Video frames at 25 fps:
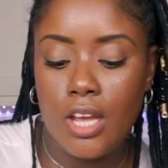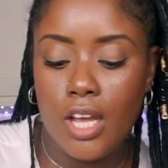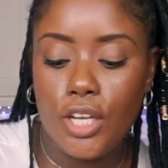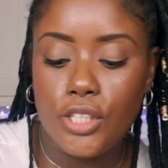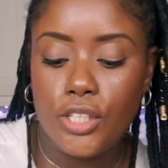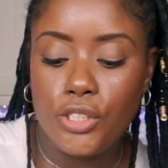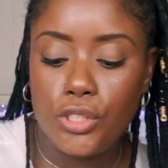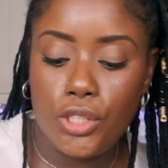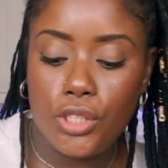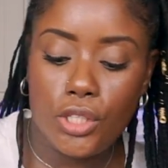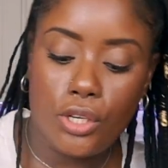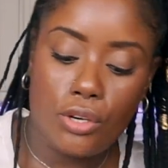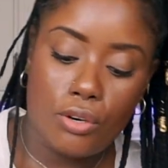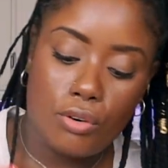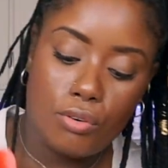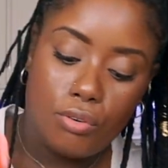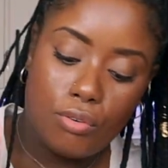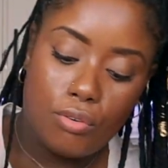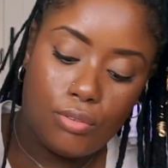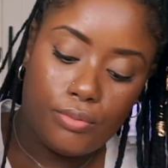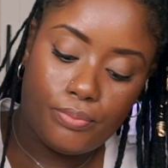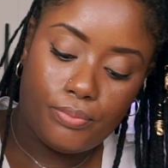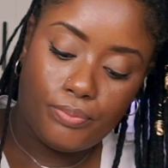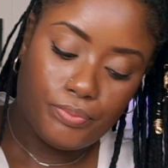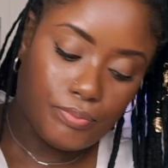So
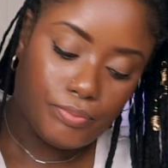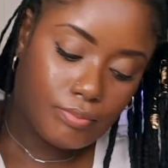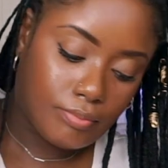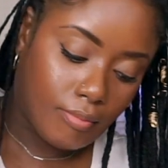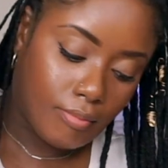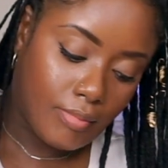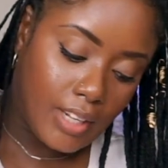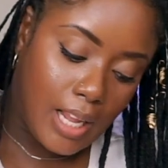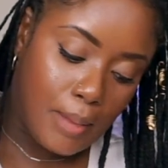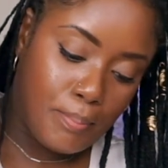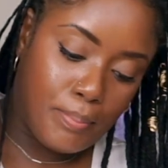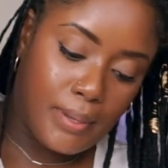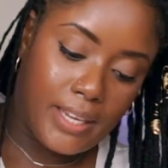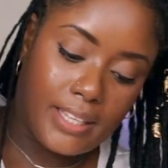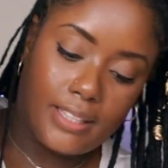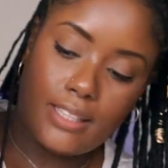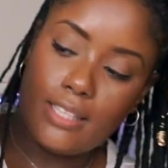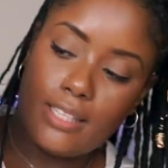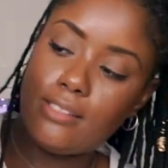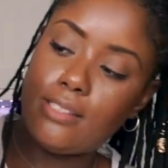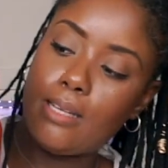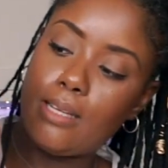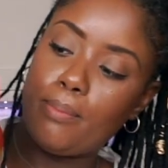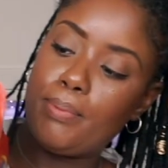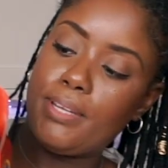I picked
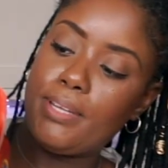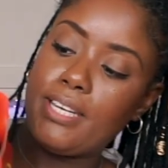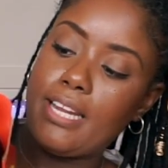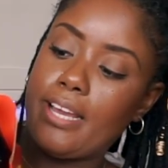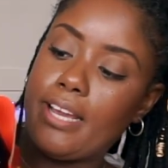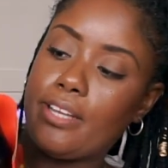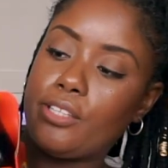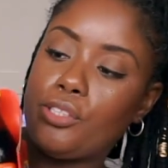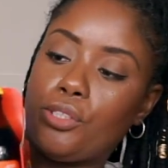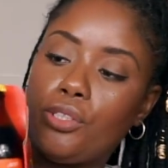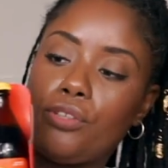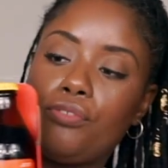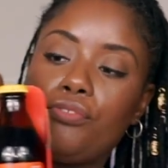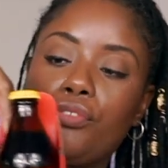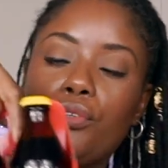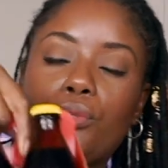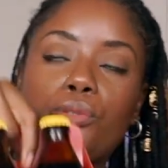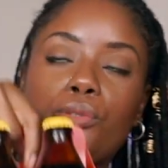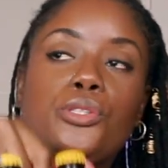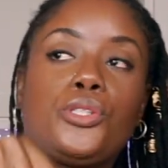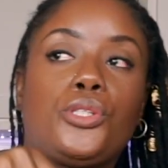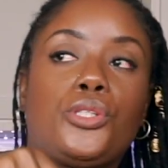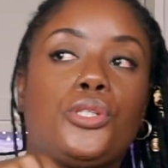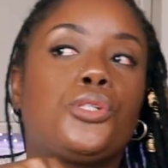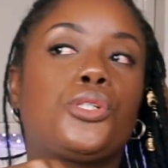this up in extra
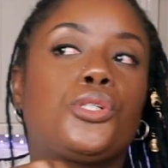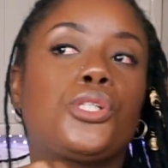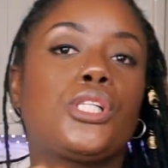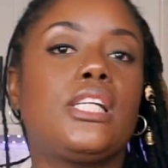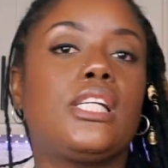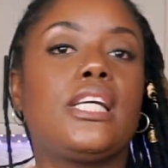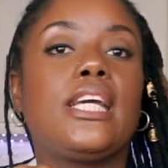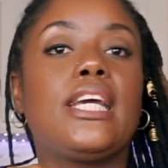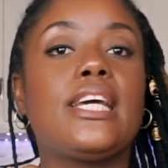foods usually,